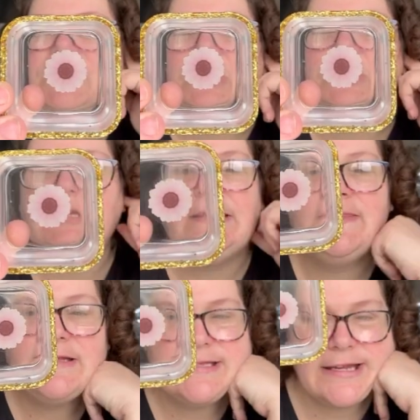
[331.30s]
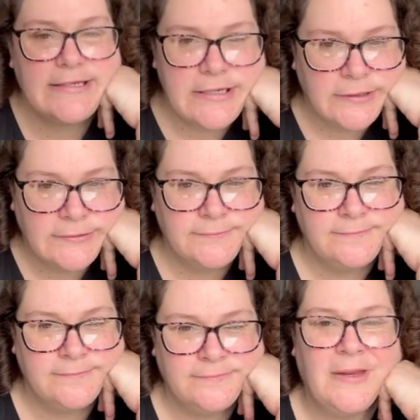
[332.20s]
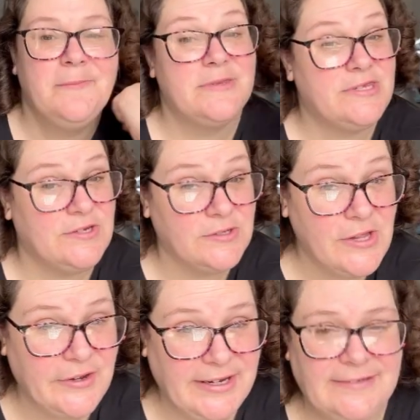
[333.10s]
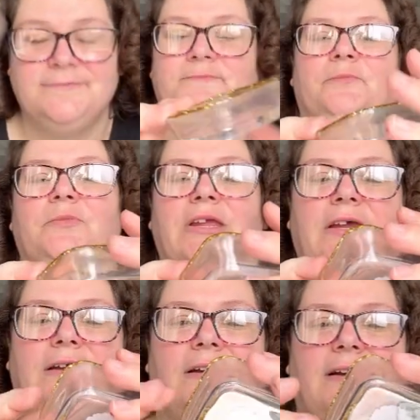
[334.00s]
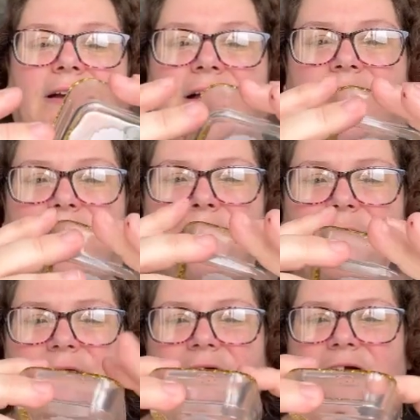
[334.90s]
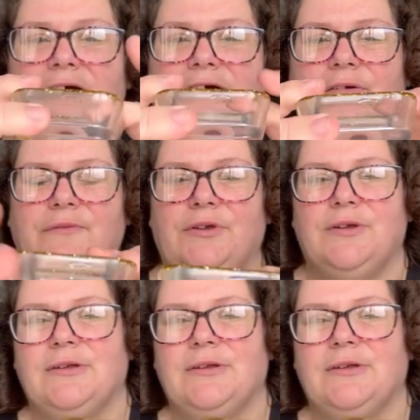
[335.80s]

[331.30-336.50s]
not in the center. Still learning. There are a few